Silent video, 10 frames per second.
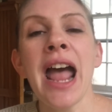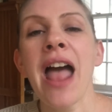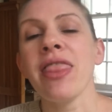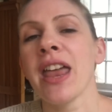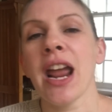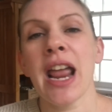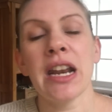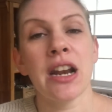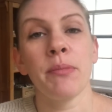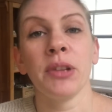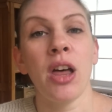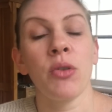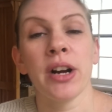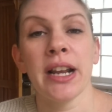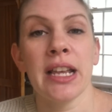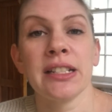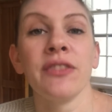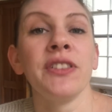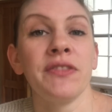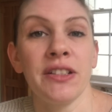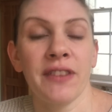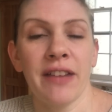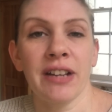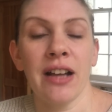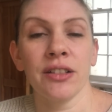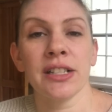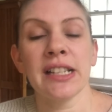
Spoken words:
and then I ended up lowering it to $55.